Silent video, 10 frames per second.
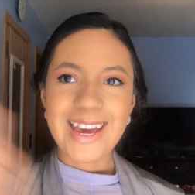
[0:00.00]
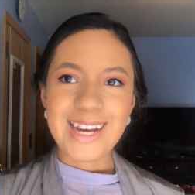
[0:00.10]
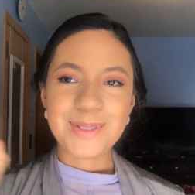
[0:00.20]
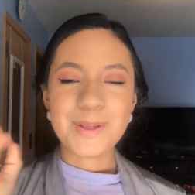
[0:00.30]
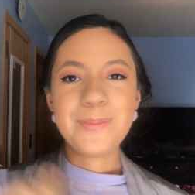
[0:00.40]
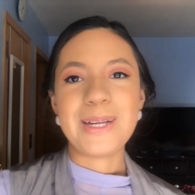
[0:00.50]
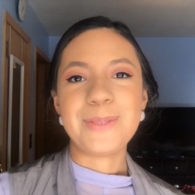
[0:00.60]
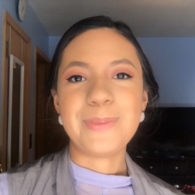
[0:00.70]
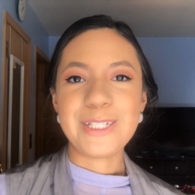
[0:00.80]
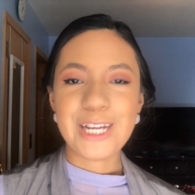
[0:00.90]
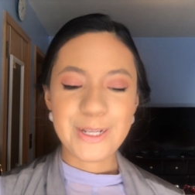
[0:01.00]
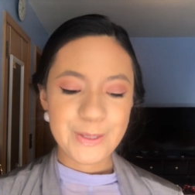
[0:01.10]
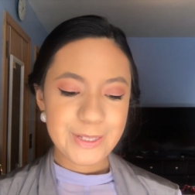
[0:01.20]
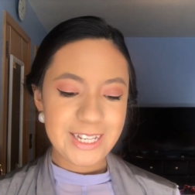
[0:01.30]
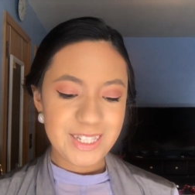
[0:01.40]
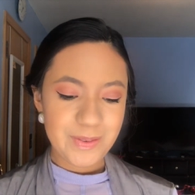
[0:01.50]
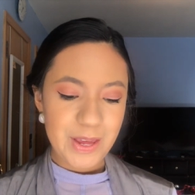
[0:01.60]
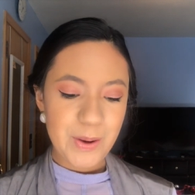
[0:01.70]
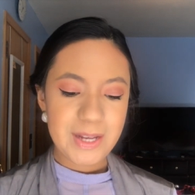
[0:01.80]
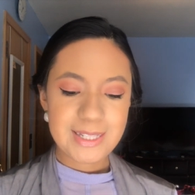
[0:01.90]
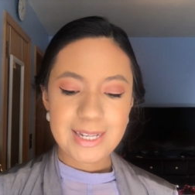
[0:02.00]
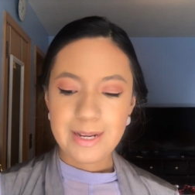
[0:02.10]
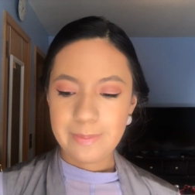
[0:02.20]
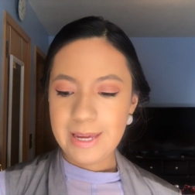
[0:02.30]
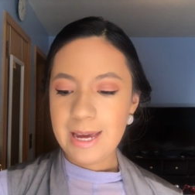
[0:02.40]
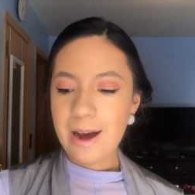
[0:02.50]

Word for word: guys, welcome back to my channel. Today's video is going to be